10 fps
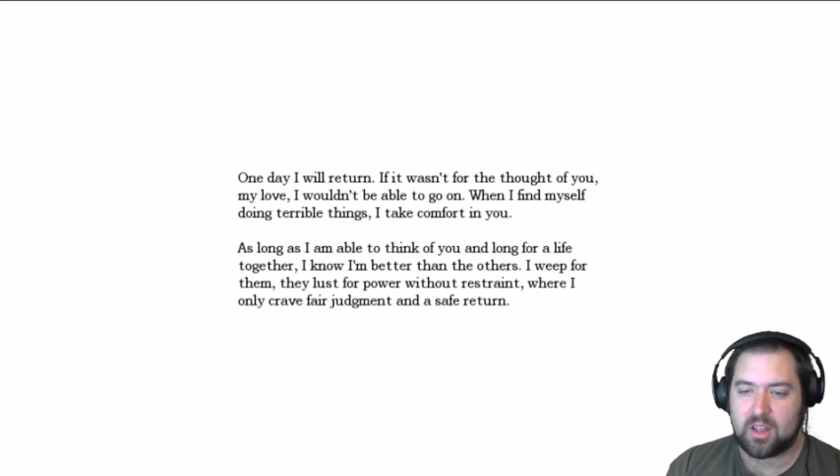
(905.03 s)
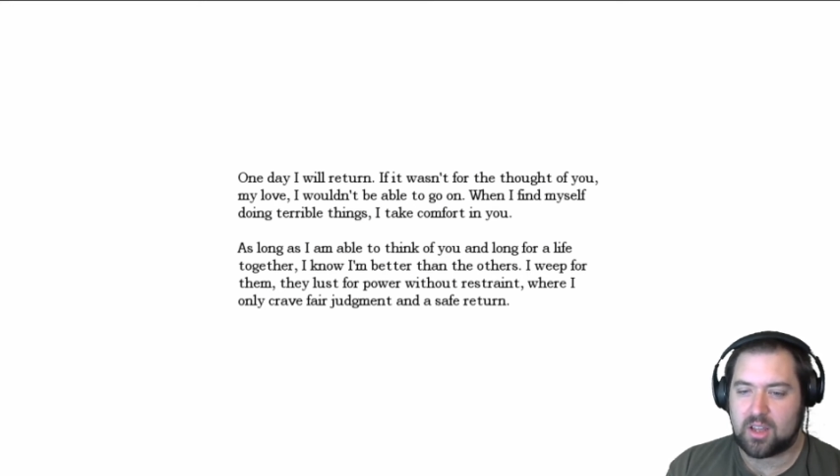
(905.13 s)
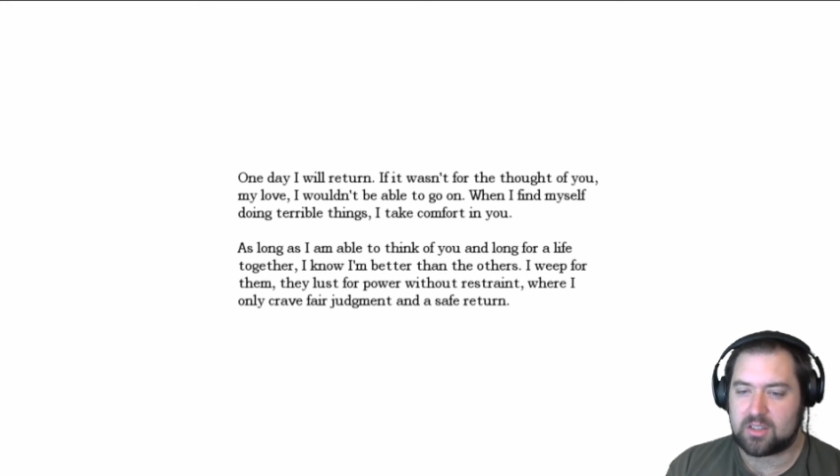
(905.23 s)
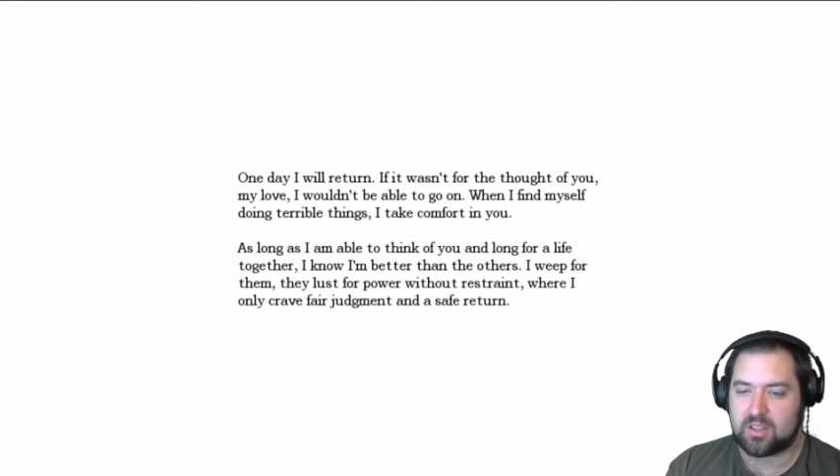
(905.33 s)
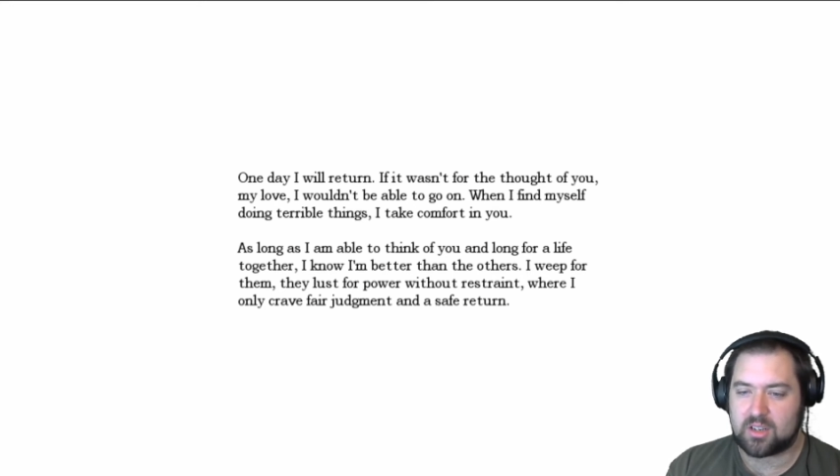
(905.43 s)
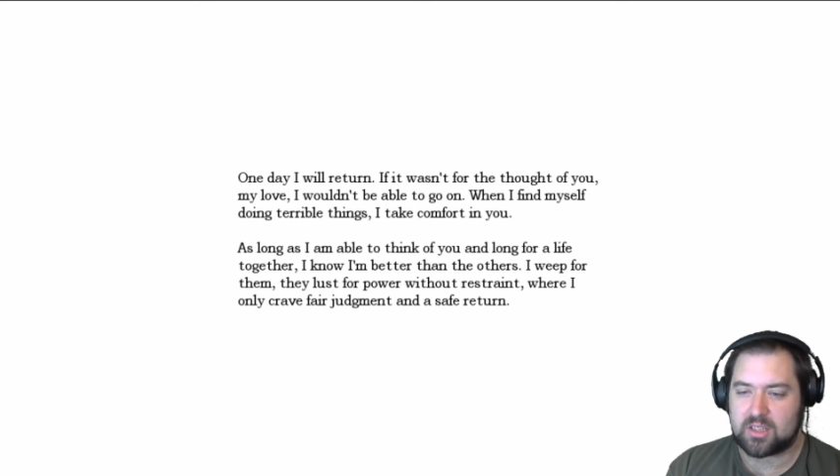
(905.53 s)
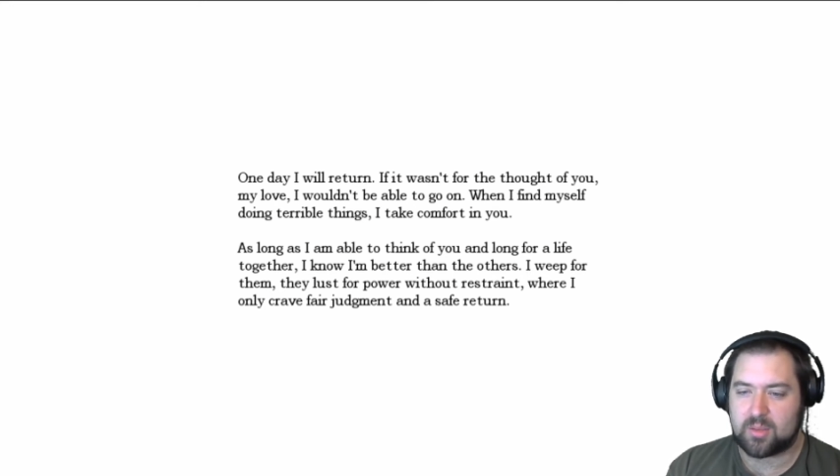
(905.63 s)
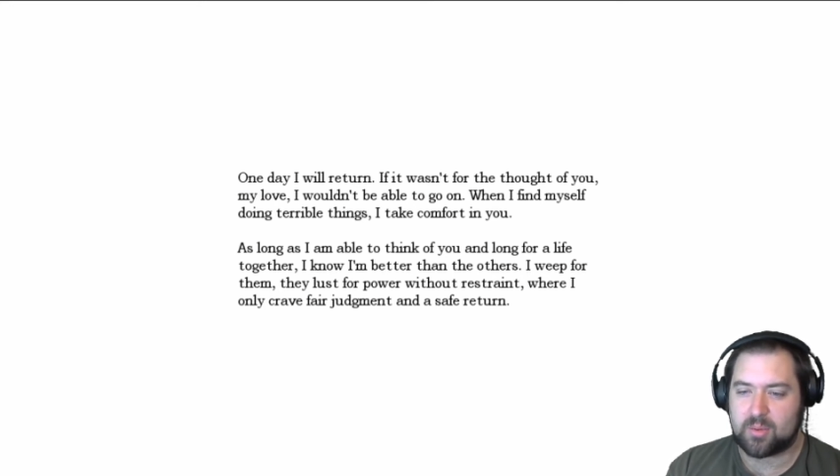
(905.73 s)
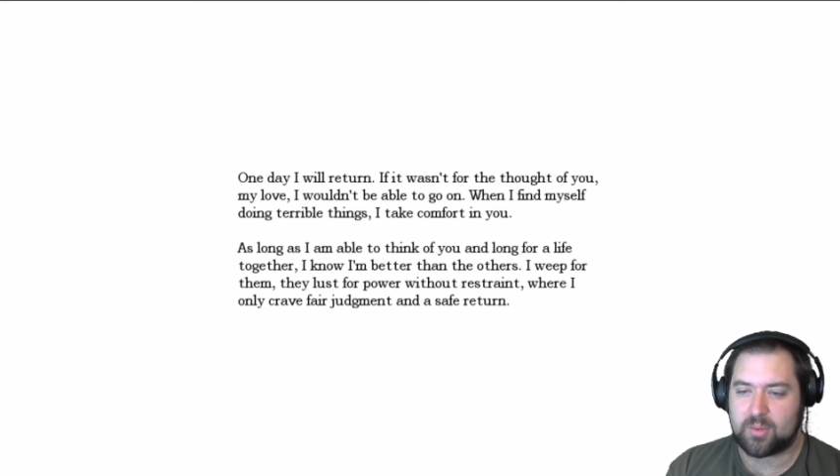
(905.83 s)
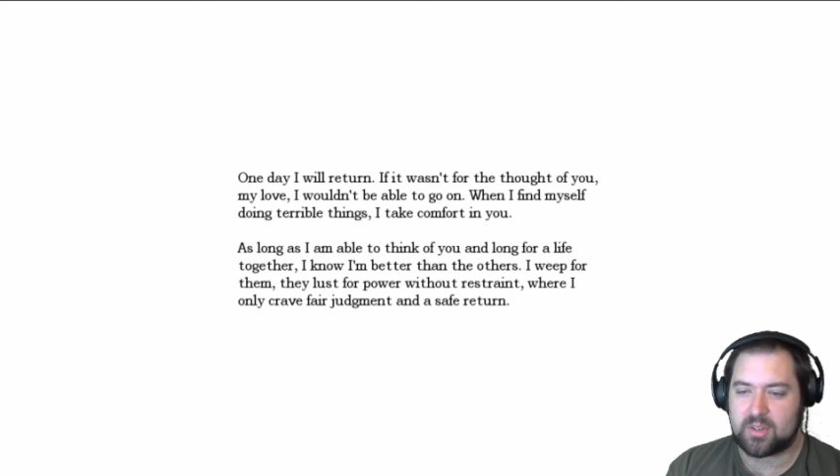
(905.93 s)
As long as I'm
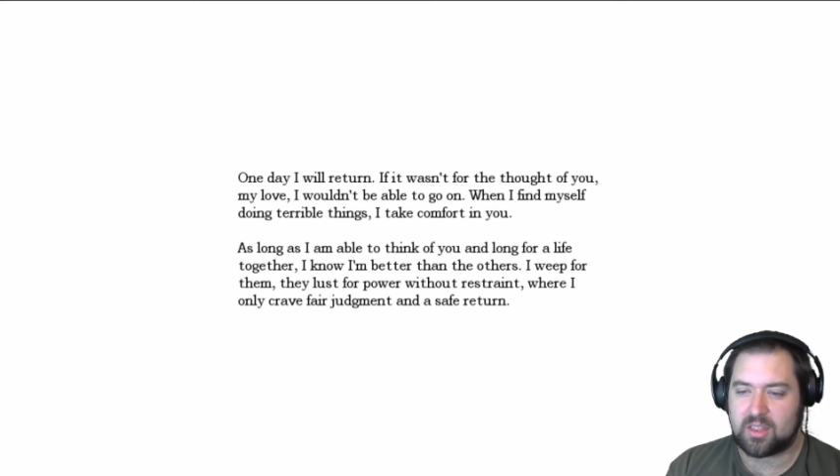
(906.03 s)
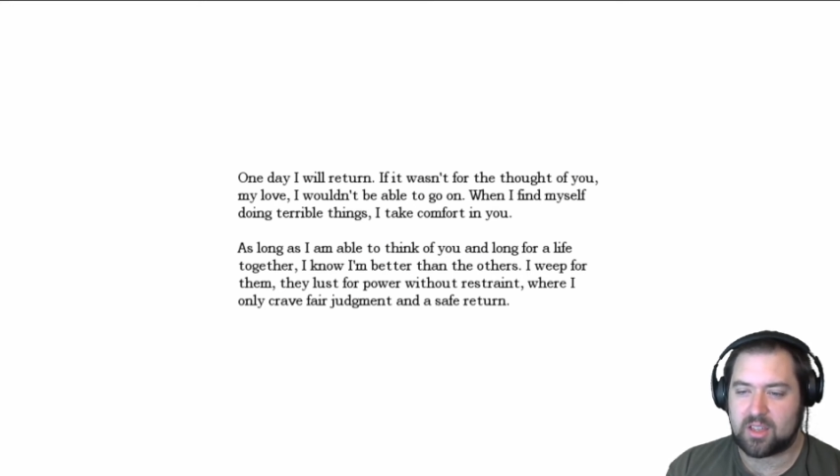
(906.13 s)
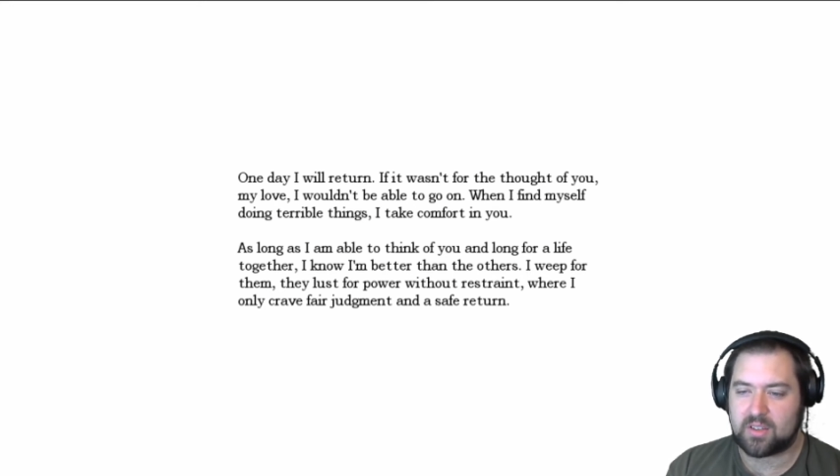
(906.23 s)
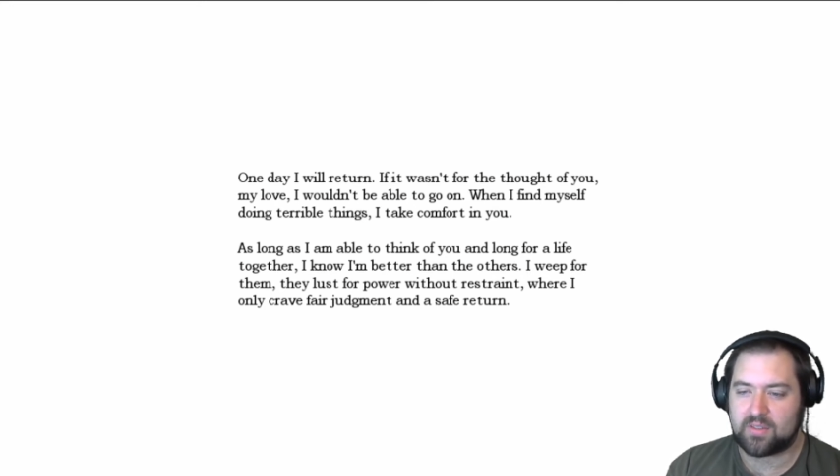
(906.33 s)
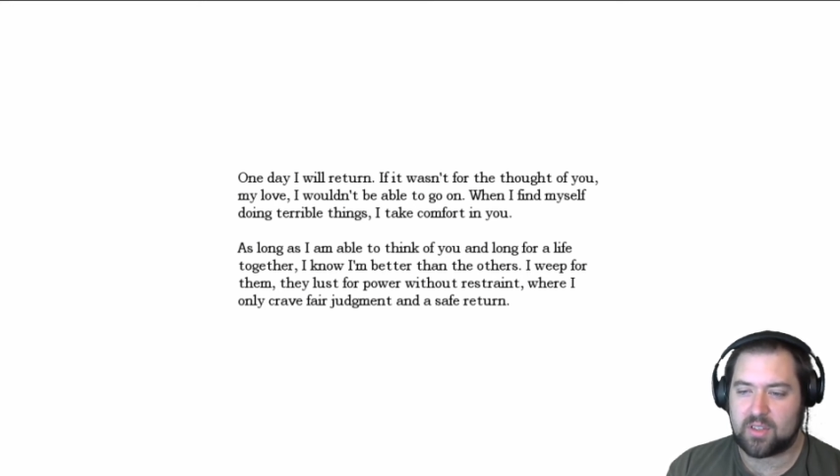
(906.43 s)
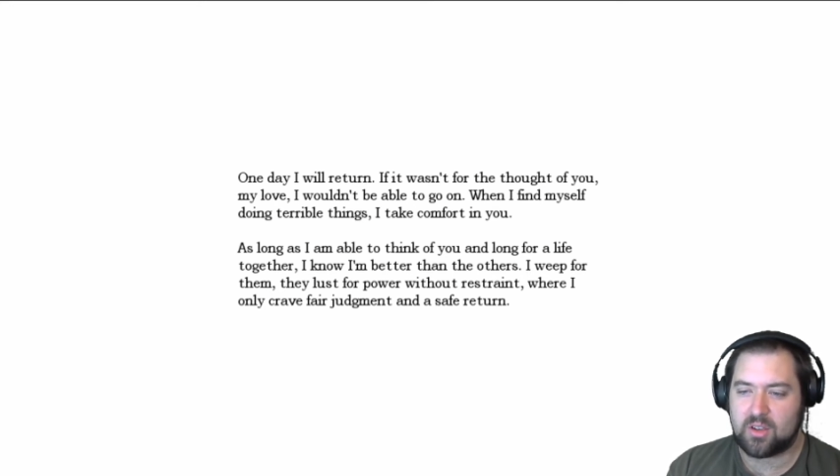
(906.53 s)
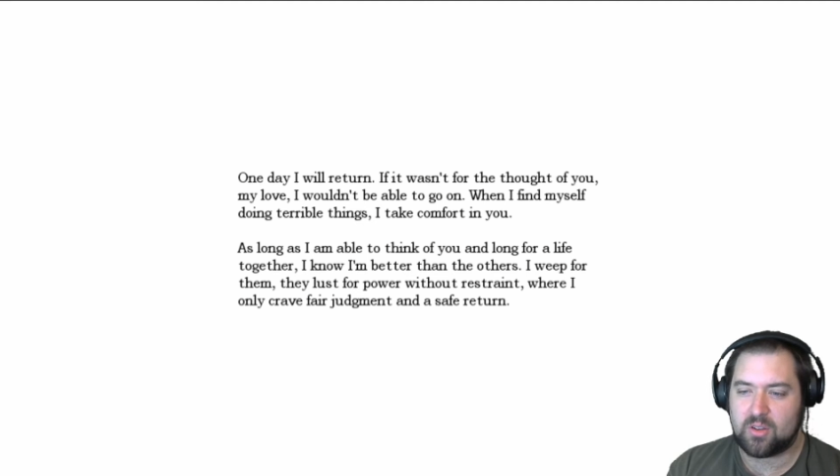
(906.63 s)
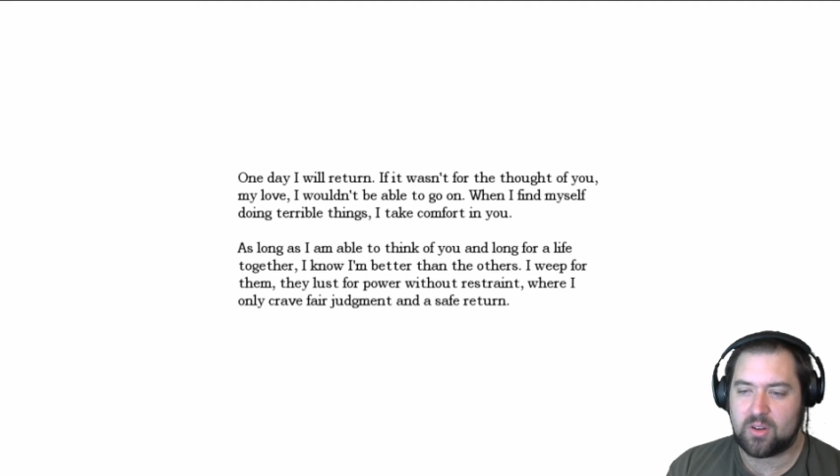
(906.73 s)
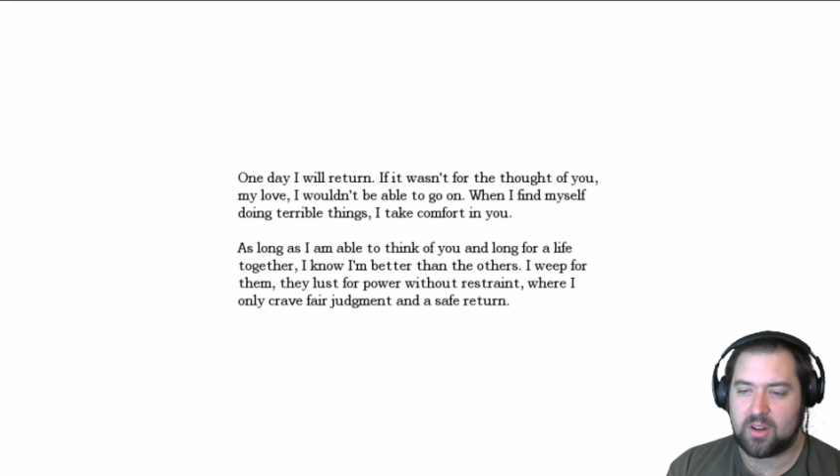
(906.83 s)
able to think of you